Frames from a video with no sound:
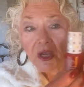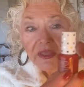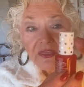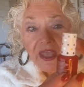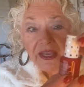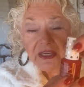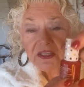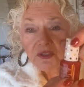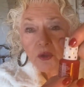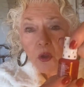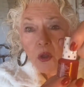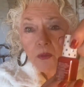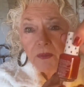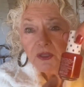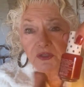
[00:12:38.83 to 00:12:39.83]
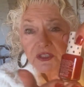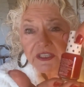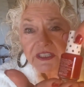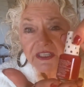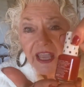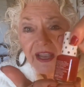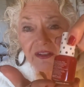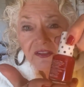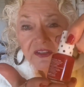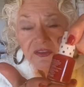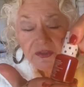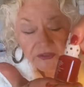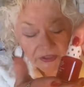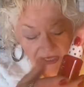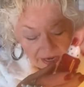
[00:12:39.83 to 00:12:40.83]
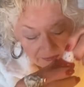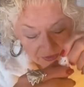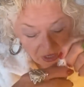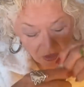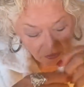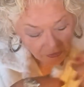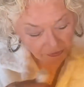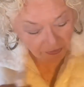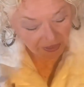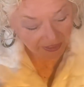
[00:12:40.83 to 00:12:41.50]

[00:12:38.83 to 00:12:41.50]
that is almost exactly the same color